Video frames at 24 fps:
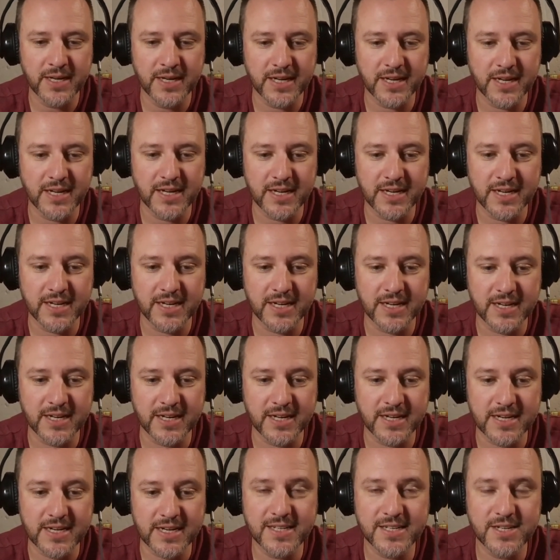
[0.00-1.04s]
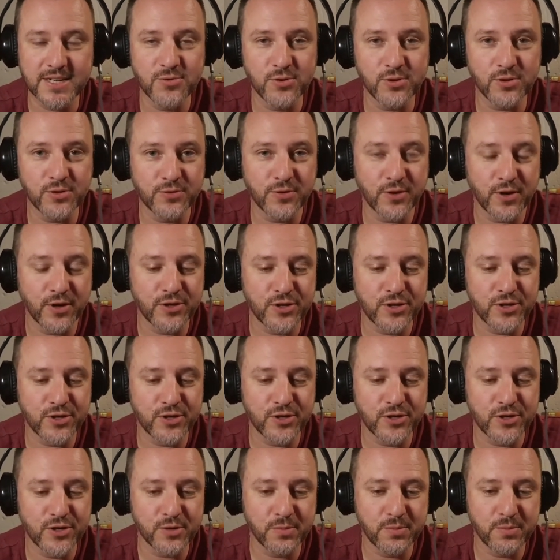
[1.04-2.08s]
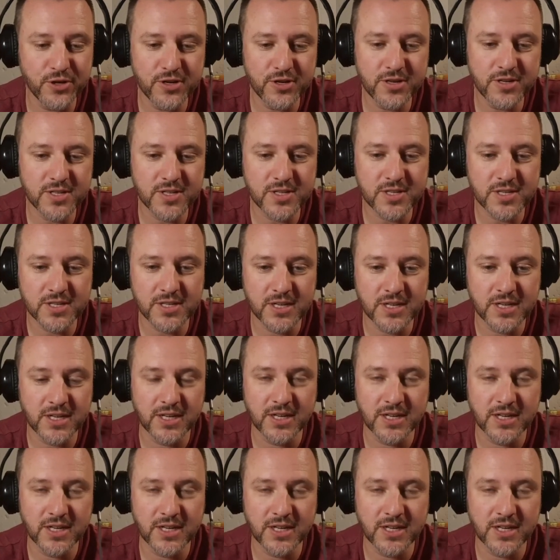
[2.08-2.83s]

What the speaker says: 90 rules for entrepreneurs.